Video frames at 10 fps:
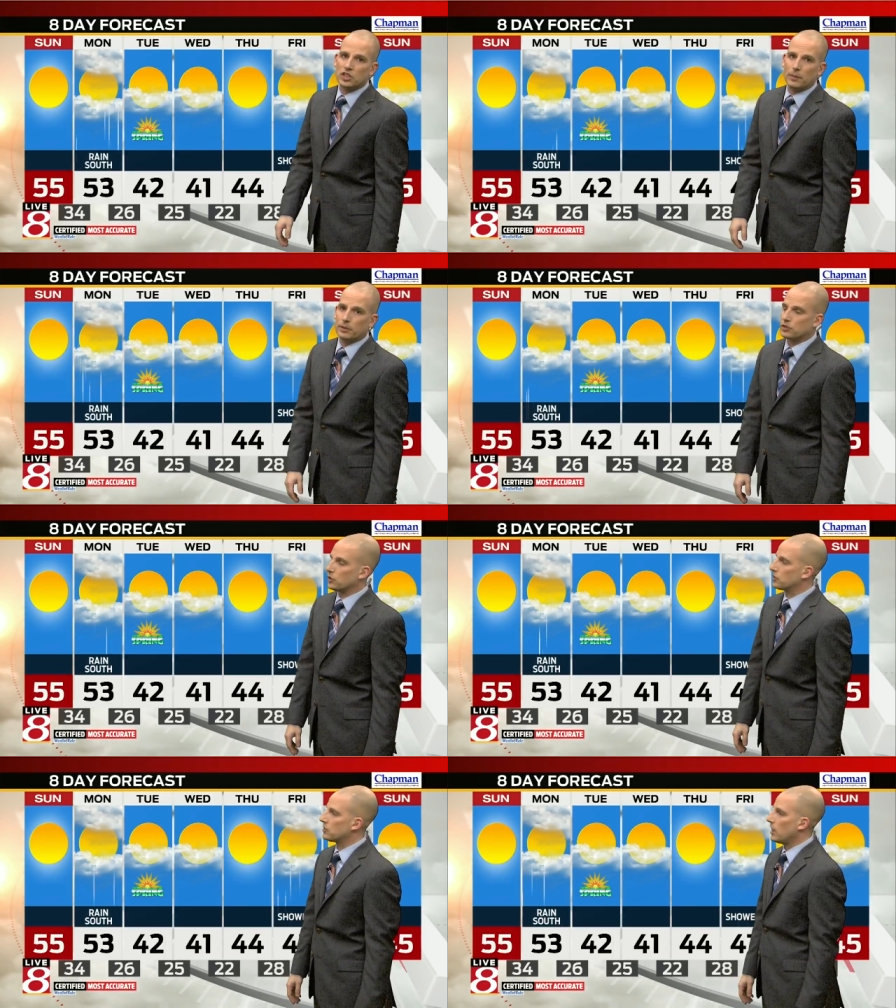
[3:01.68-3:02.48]

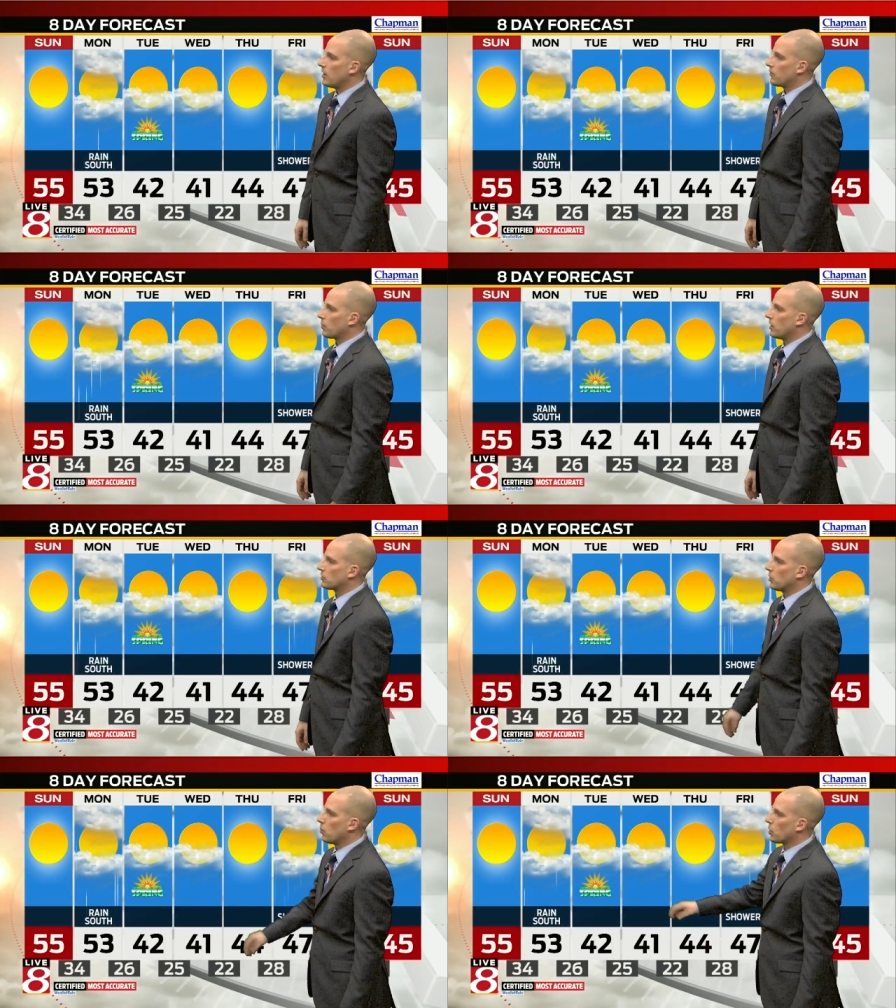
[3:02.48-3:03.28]
temperatures for
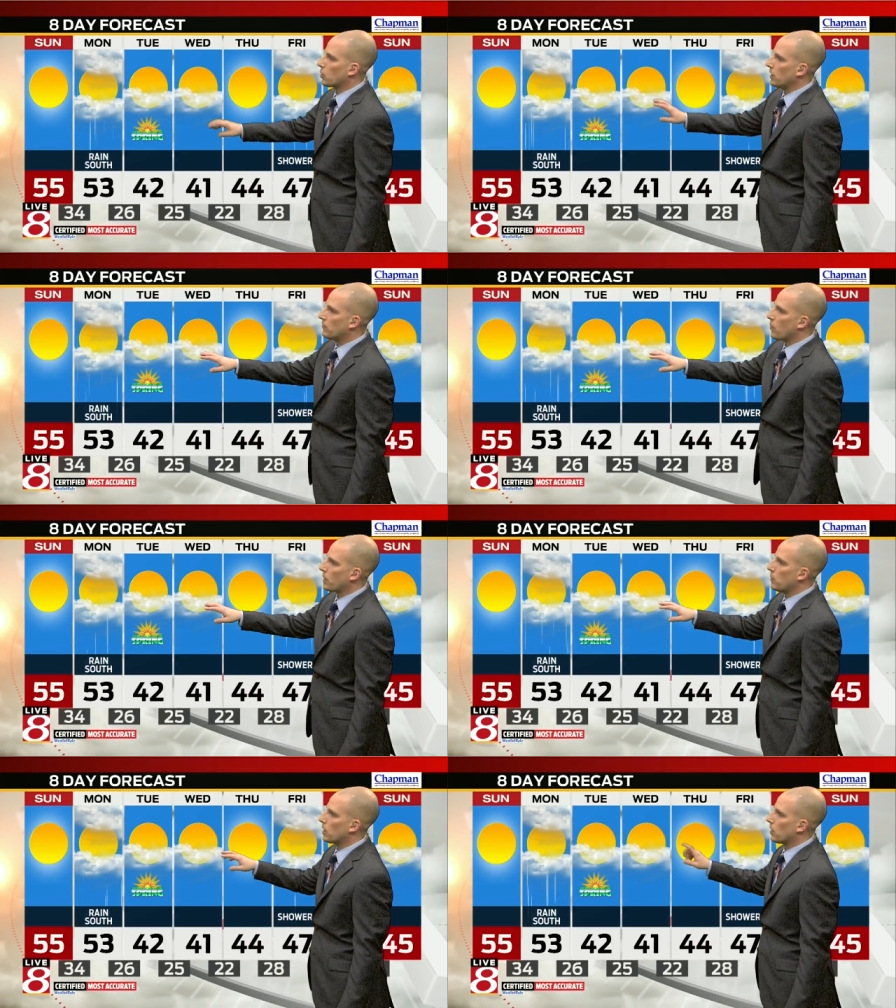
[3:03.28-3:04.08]
much of the work week
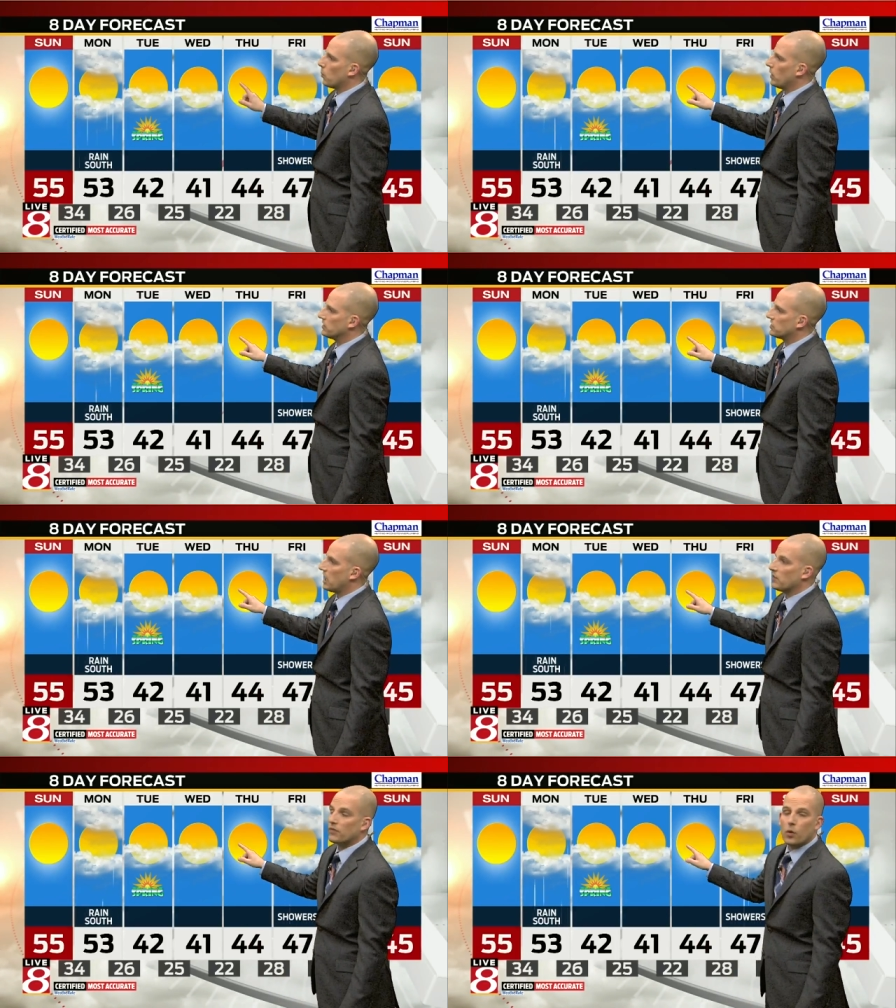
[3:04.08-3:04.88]
41 on
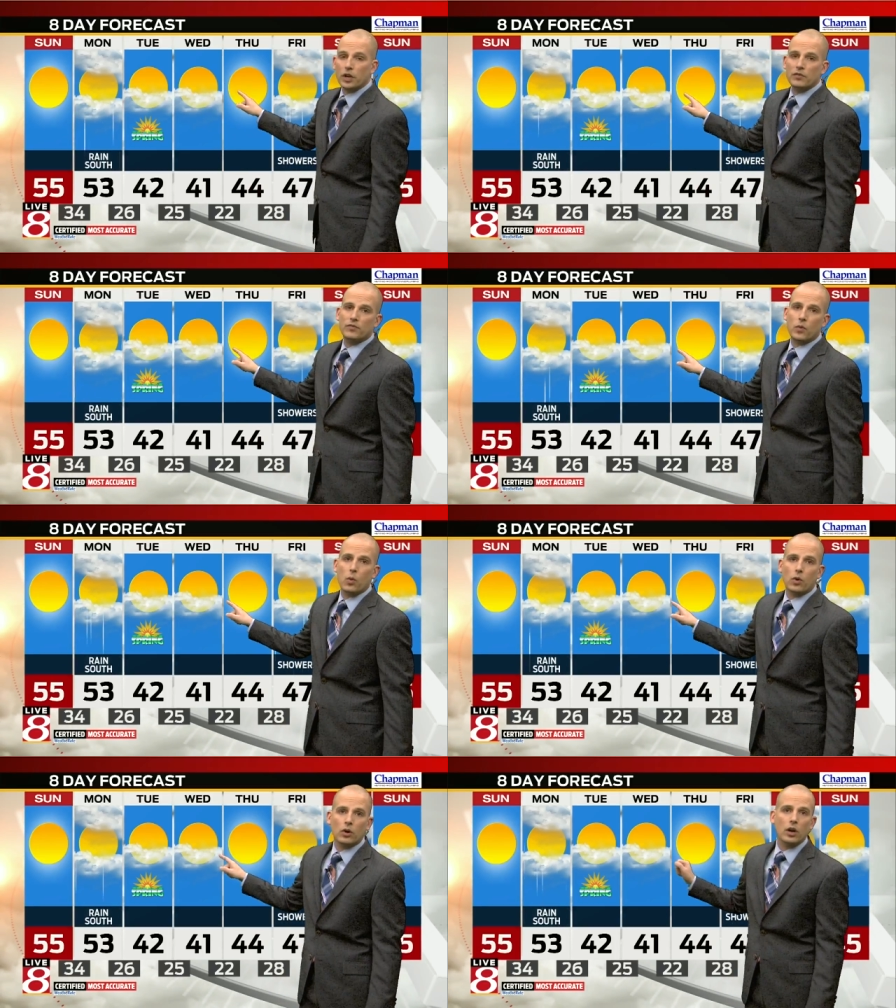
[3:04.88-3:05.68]
Wednesday,
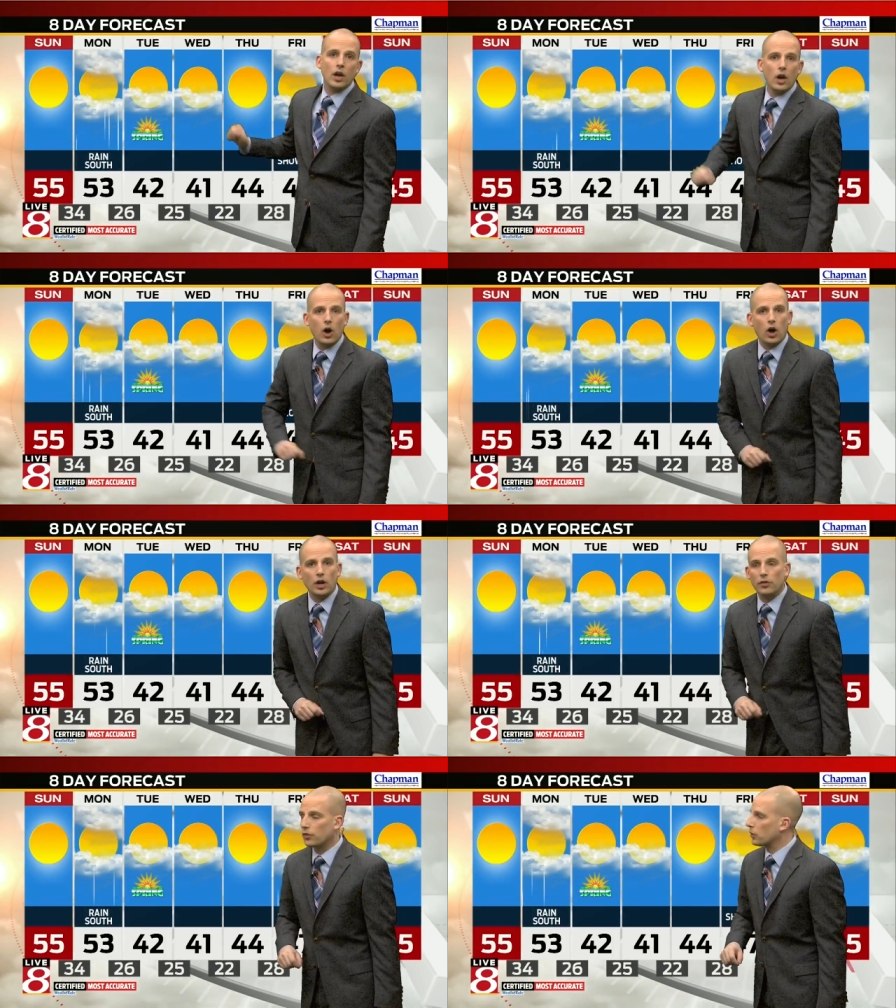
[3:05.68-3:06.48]
44
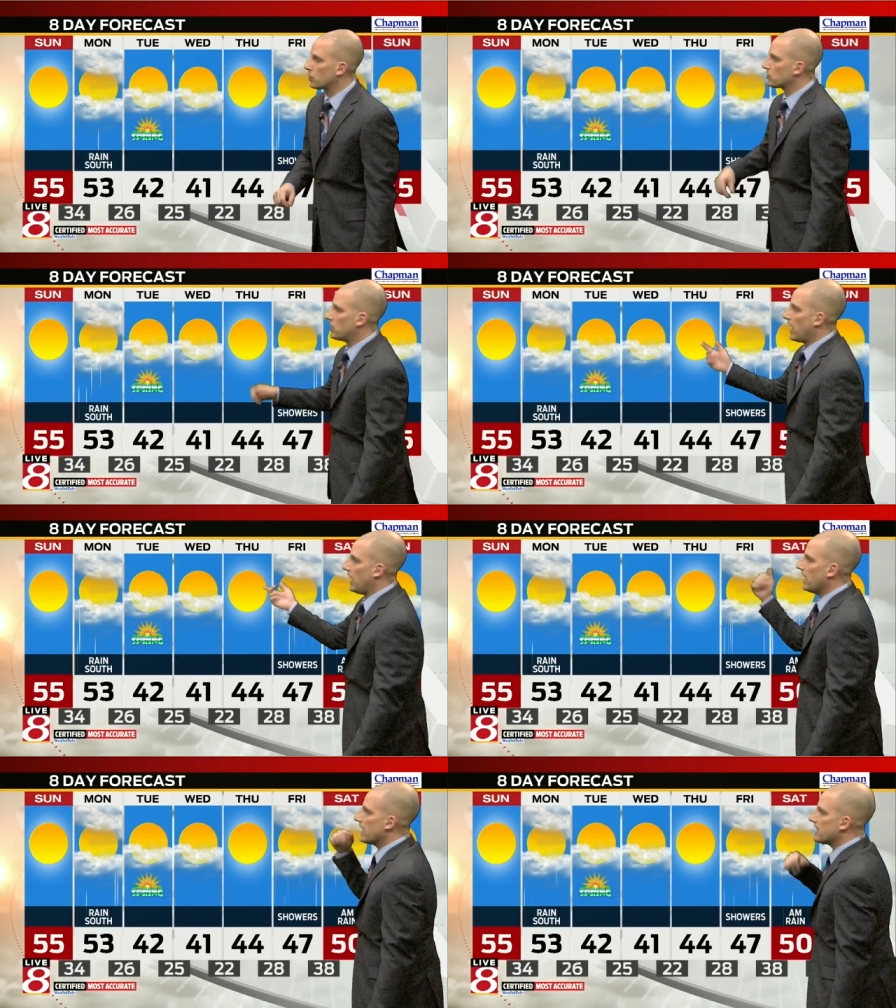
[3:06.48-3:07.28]
on
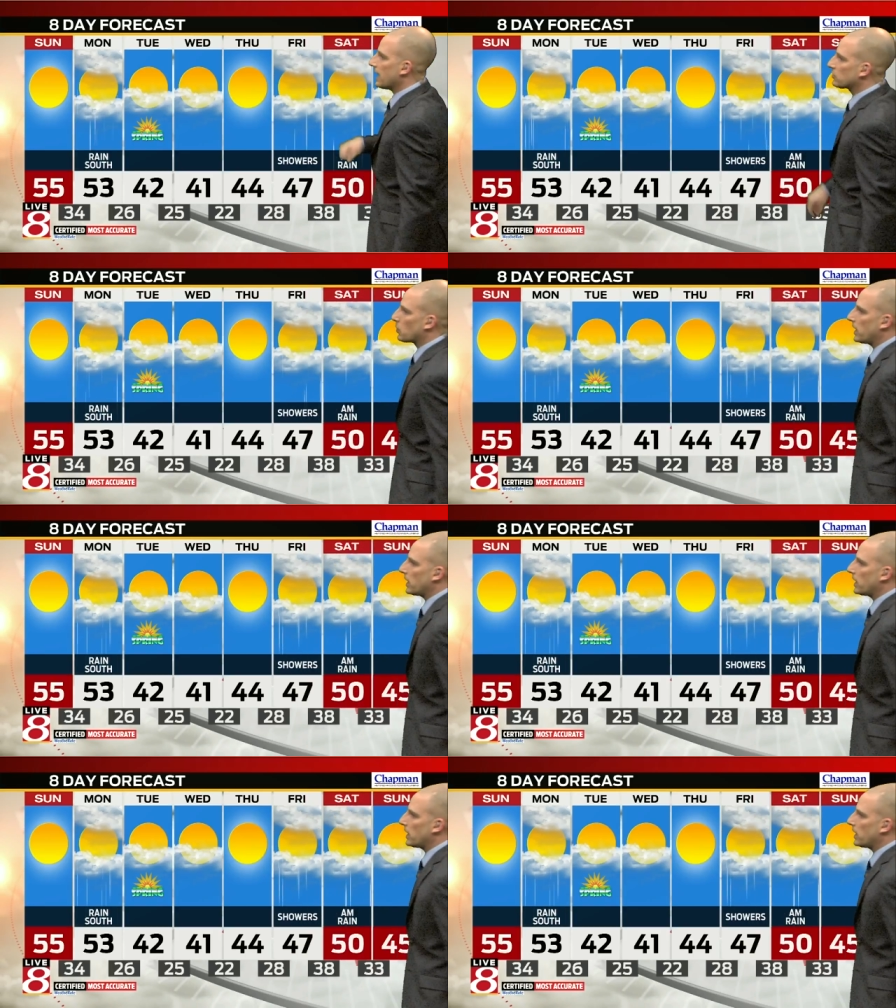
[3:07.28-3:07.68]
Thursday. Next